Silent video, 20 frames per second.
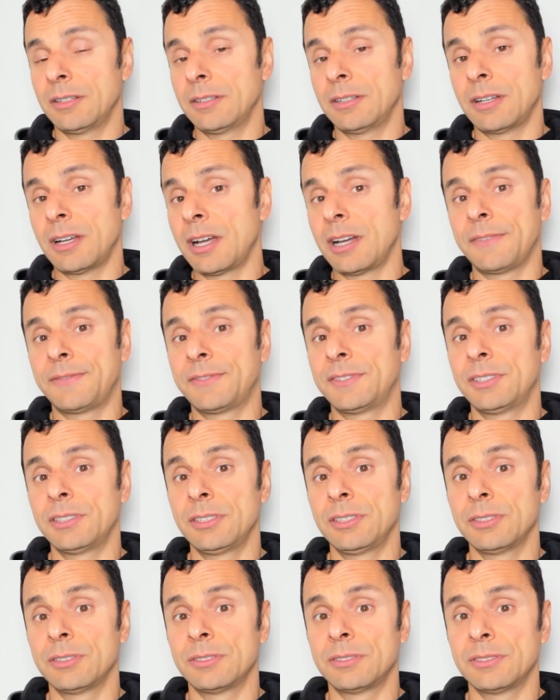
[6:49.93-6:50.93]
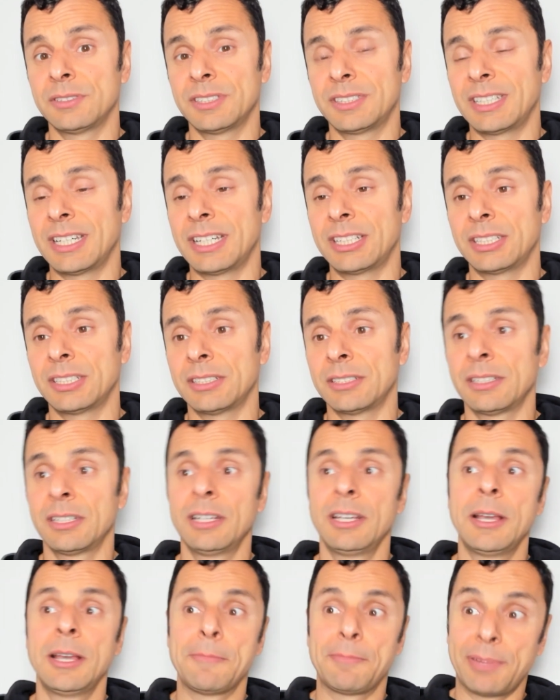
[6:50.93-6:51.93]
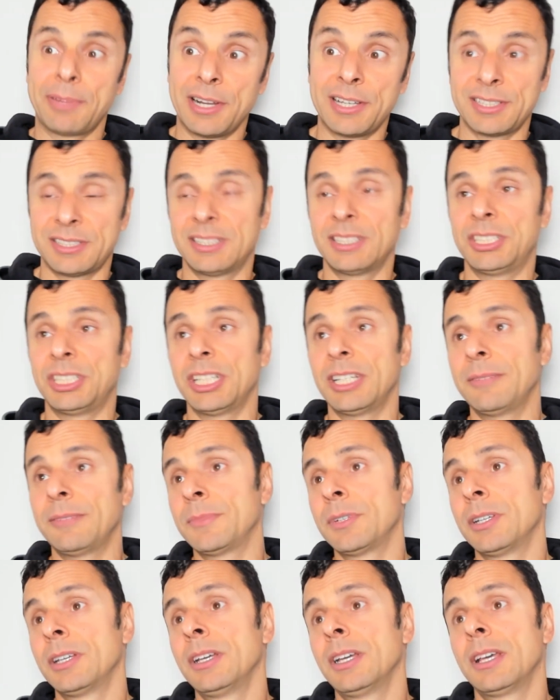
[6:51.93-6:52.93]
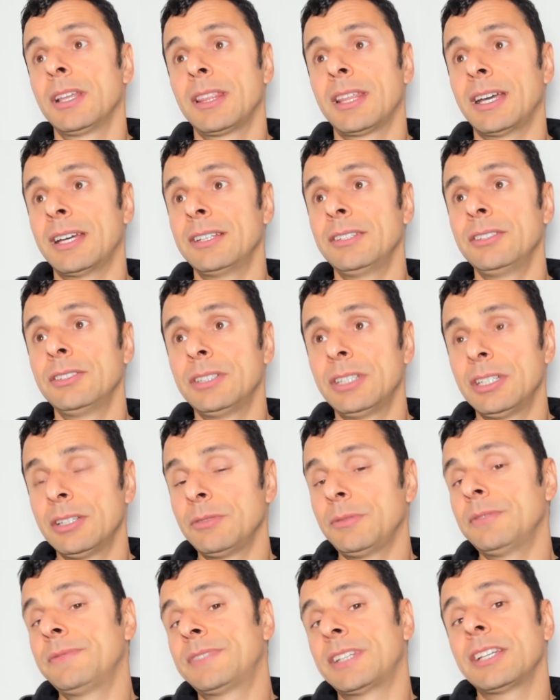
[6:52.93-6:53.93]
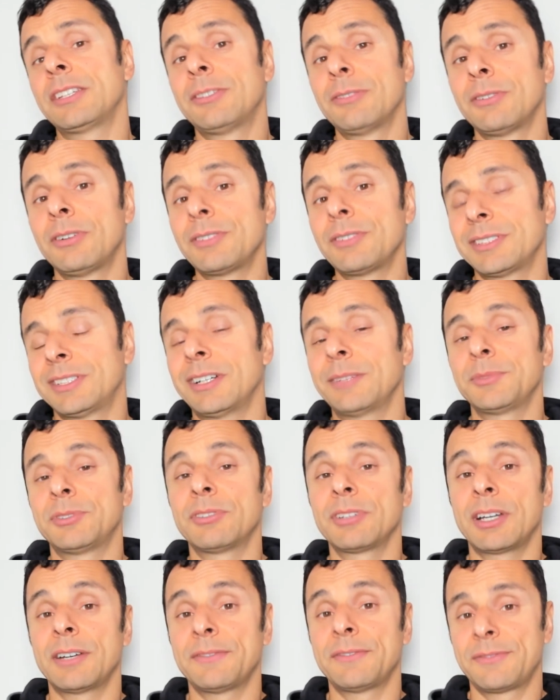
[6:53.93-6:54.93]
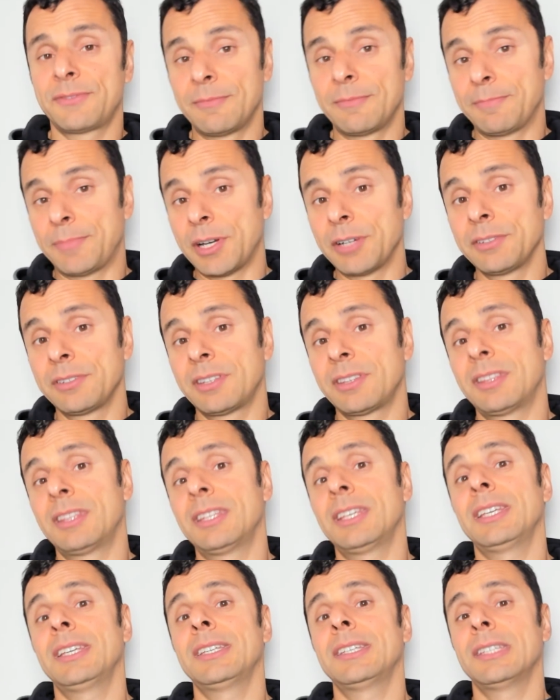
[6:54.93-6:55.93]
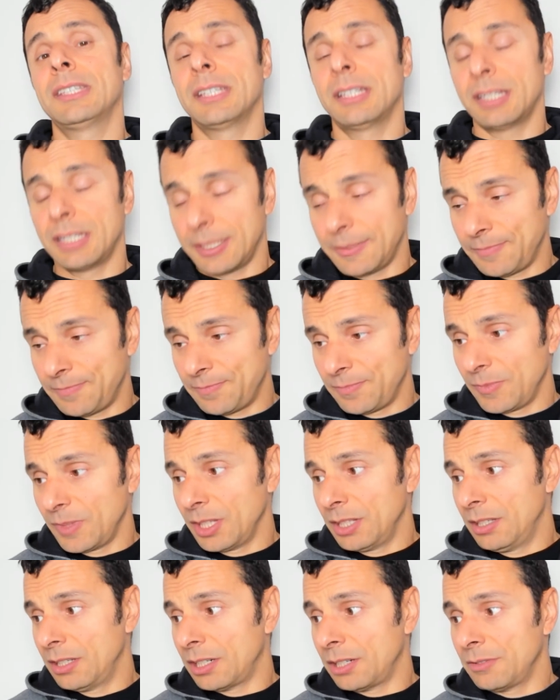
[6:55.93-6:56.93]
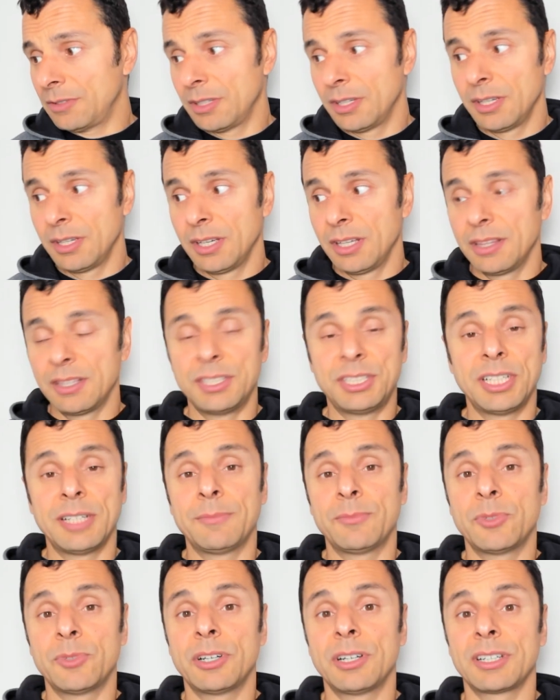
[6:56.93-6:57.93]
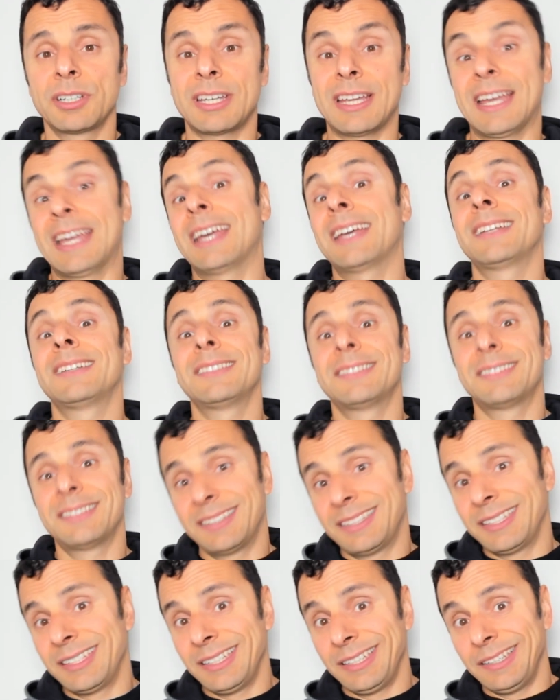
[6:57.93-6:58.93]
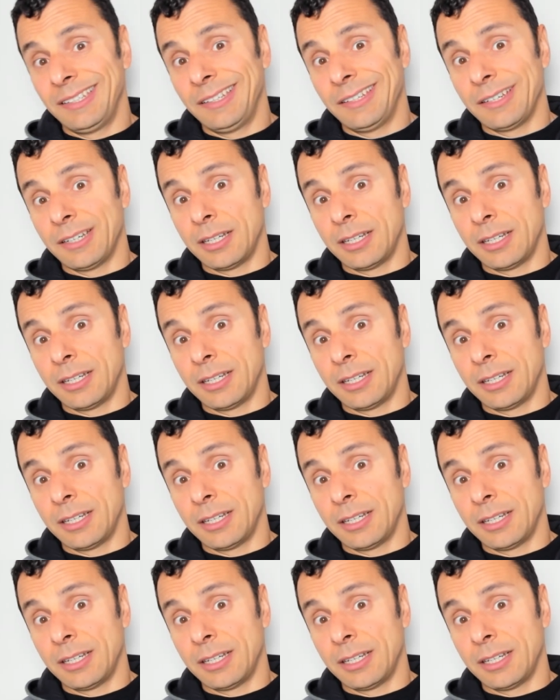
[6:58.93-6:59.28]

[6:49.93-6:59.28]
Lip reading: after your session, plus the gym, that it will take you a long time to recover from both the gym work and the